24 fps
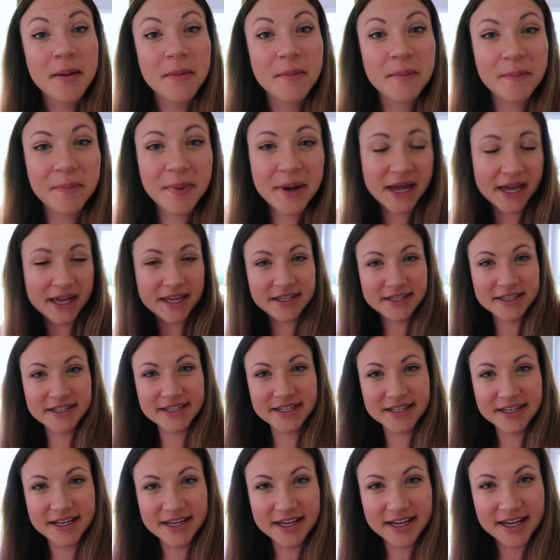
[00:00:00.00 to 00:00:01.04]

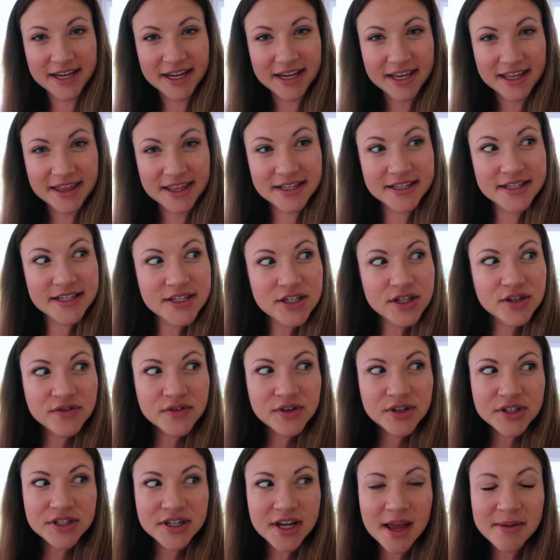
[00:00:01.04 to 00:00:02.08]
But this is your
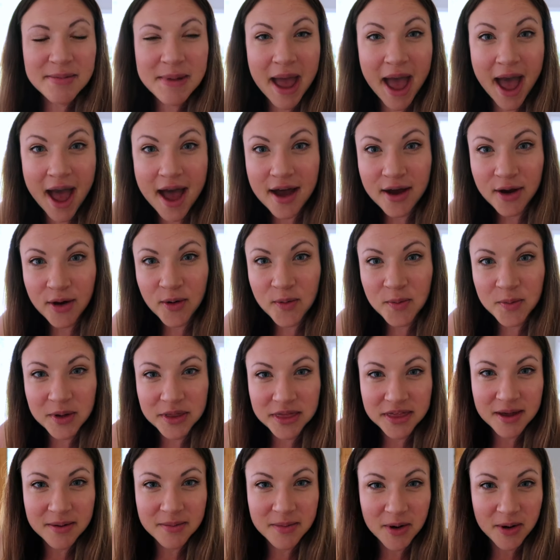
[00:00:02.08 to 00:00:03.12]
first time at home
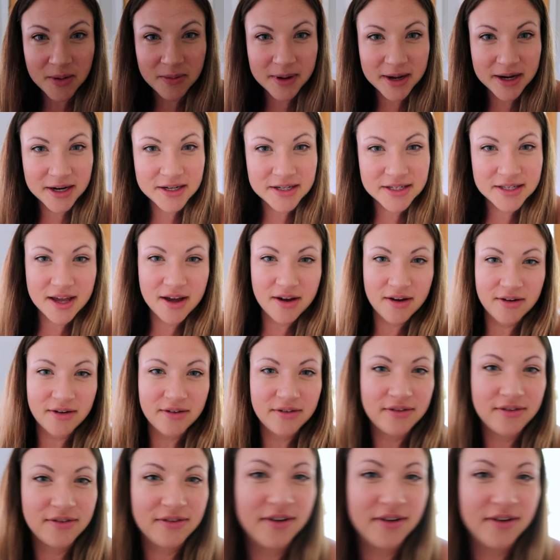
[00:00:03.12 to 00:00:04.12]
with them all by yourself.